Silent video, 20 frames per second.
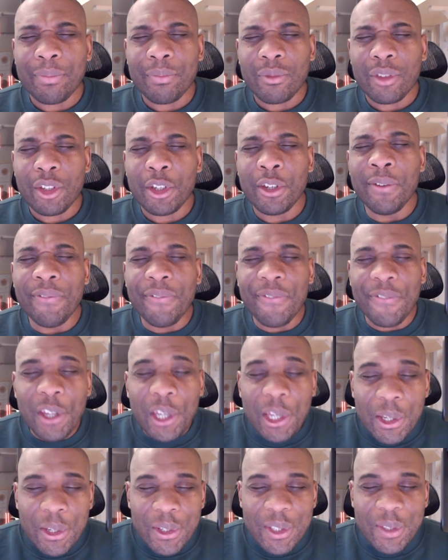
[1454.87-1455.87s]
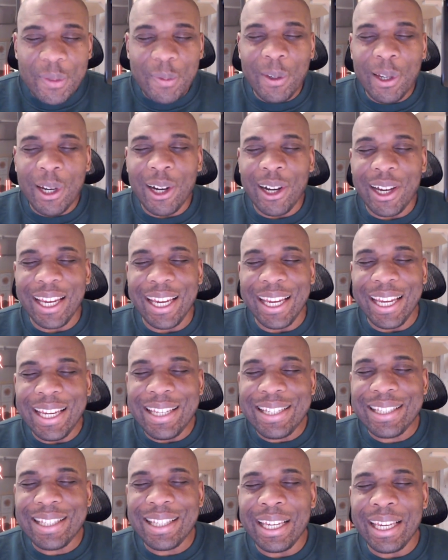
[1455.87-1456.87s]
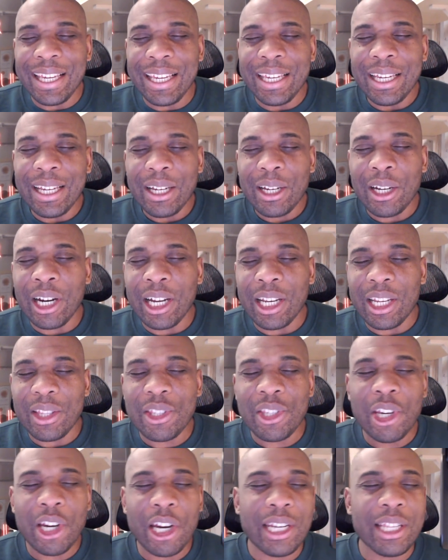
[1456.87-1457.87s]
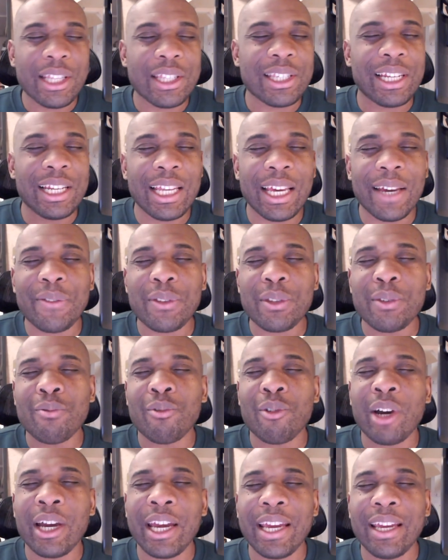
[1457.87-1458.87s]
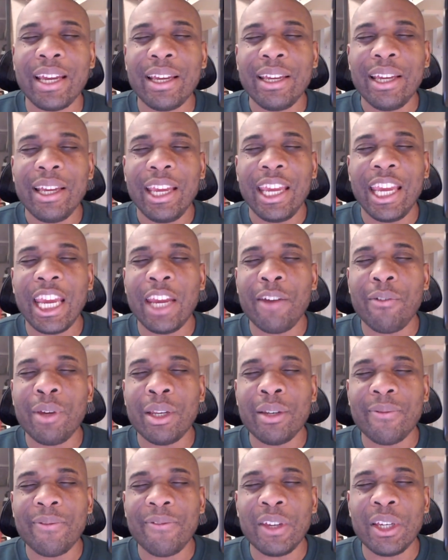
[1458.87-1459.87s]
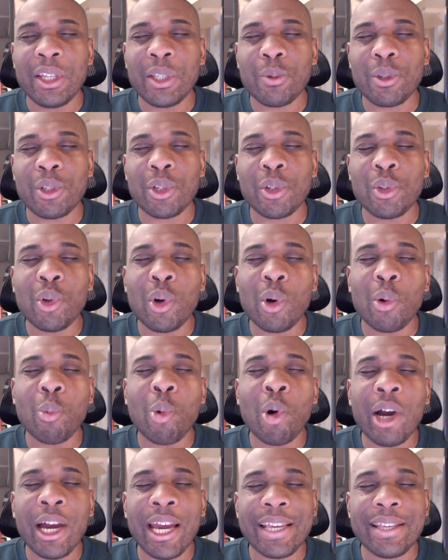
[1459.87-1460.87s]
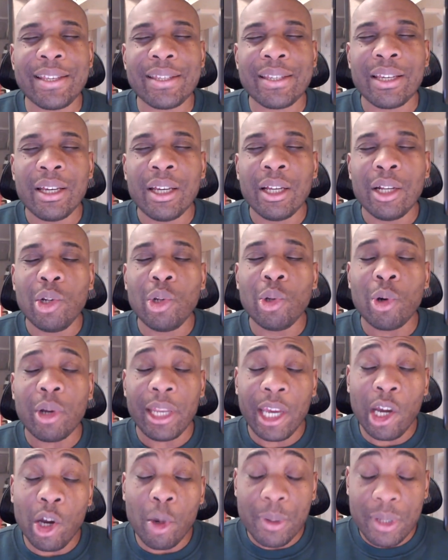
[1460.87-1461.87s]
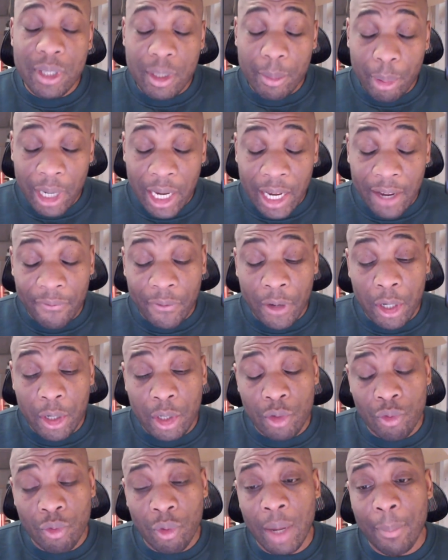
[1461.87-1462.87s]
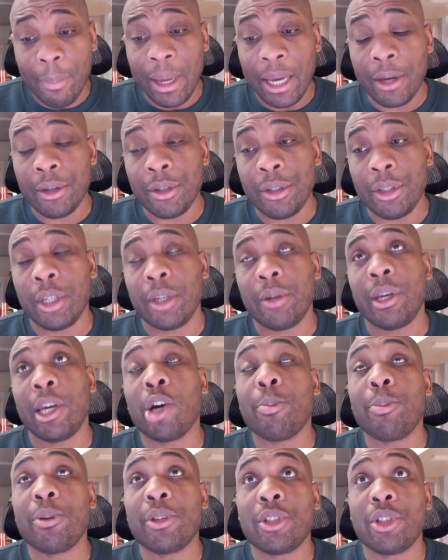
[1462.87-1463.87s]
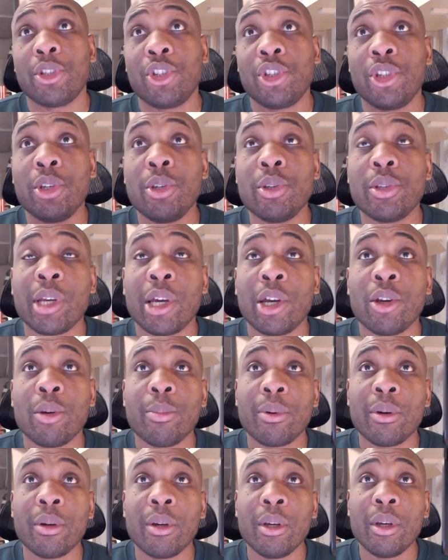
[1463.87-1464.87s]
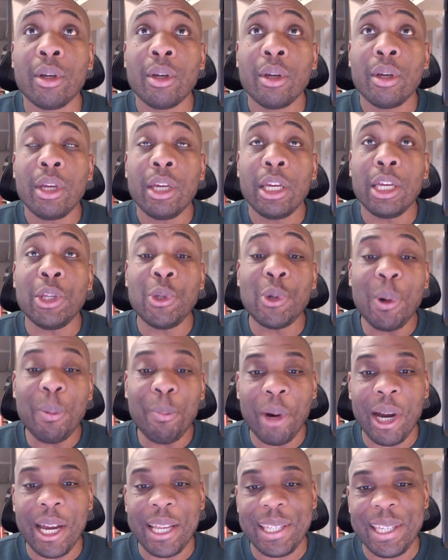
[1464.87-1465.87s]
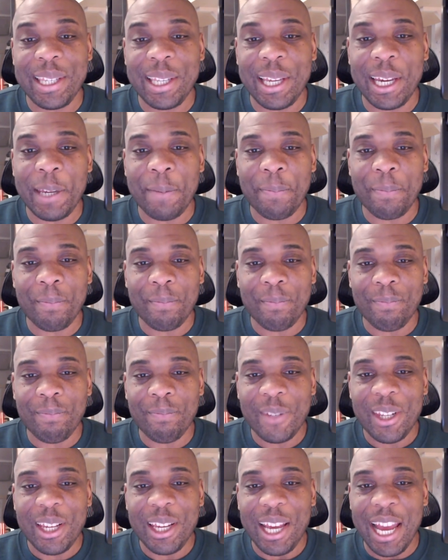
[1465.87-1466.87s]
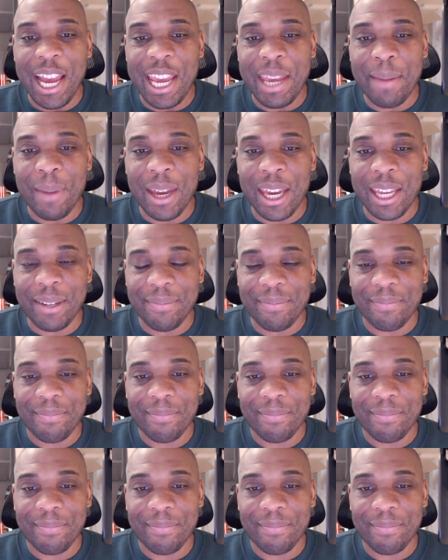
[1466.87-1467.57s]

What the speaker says: confused. We are easily kind of turning to left and right, hearing things which are not wise. Lord, help us to put our focus right back on you. Help us to choose hope in your mighty name. Amen.